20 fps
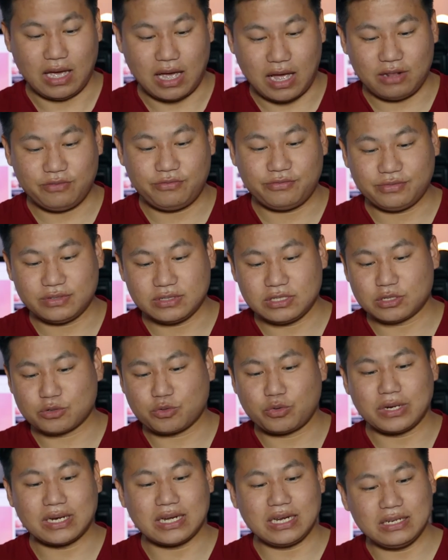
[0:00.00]
I'll first
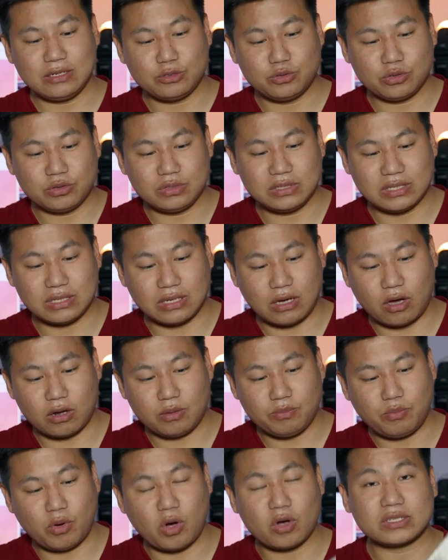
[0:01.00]
quickly do the
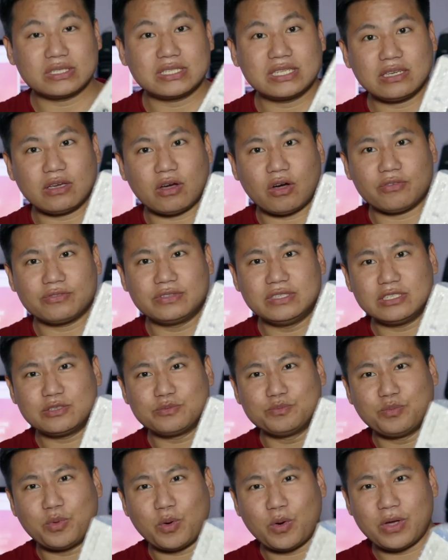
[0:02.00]
unboxing of this
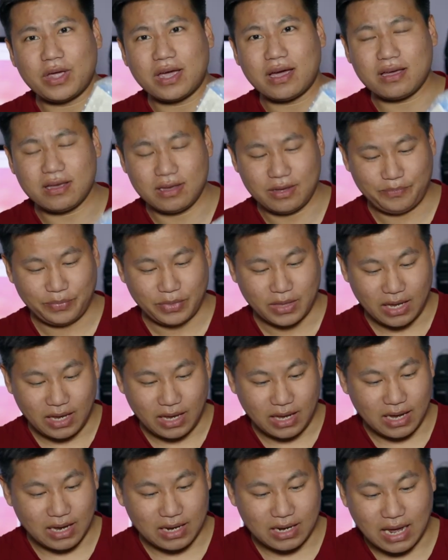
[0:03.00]
Boya,
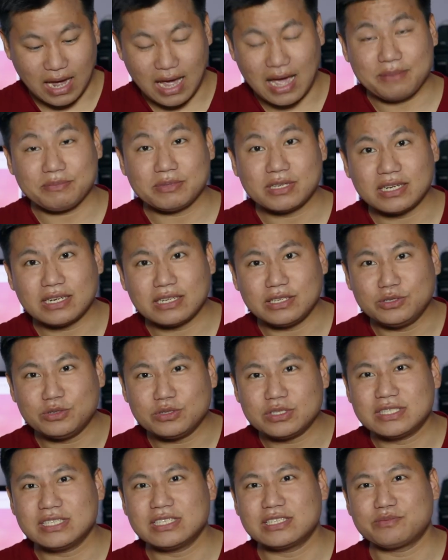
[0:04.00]
and I'm gonna
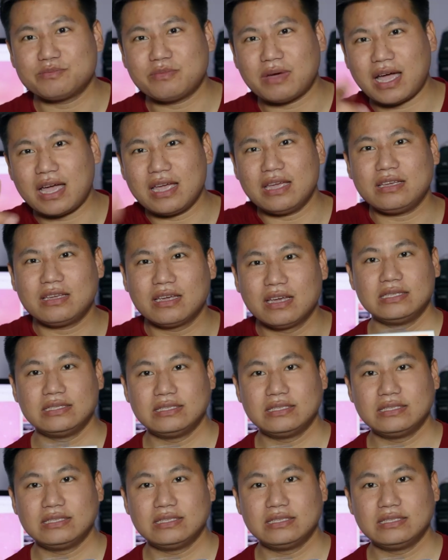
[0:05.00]
use this mic.